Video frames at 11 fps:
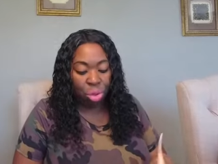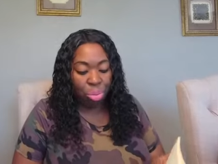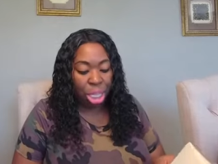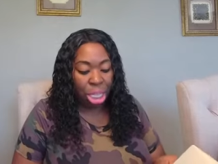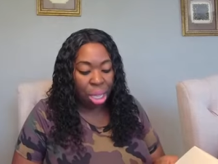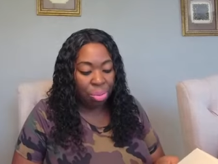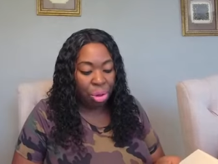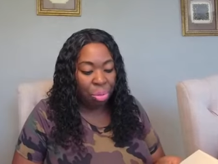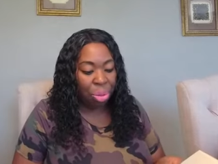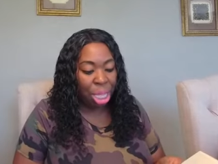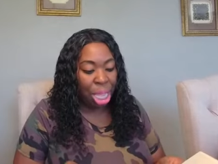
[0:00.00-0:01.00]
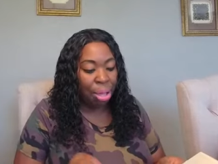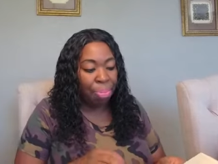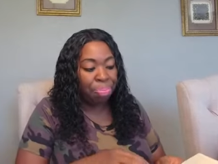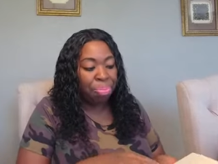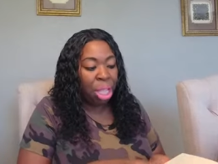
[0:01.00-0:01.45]
We bec- will
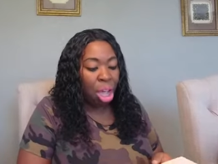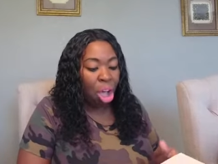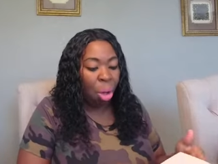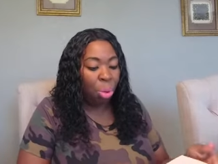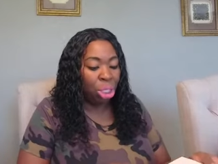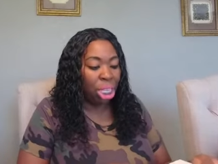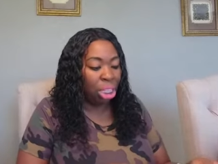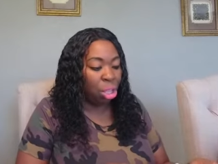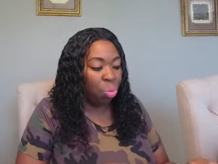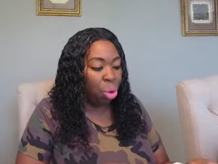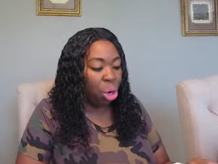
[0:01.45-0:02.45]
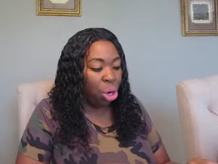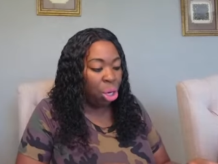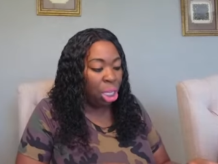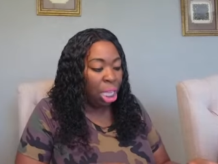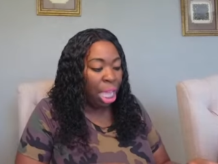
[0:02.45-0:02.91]
become almost like the
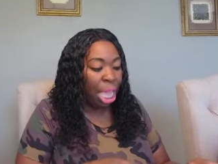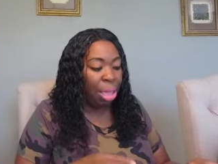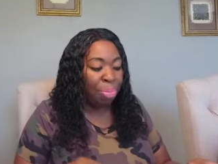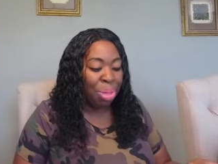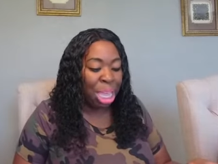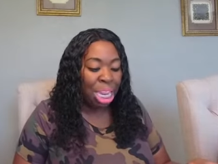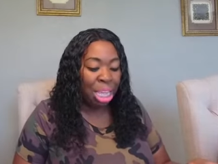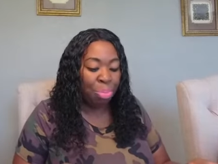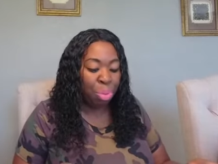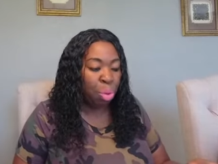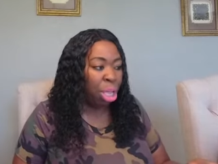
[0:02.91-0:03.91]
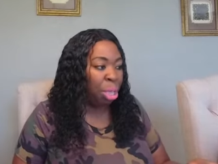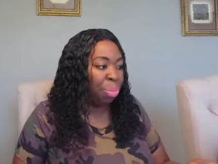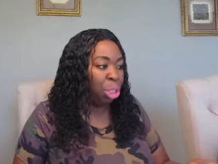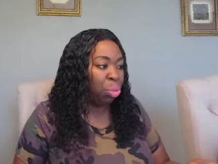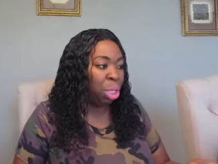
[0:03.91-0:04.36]
word, a meeting point
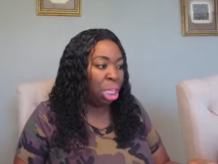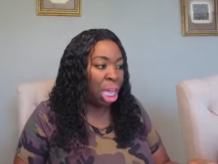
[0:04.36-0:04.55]
between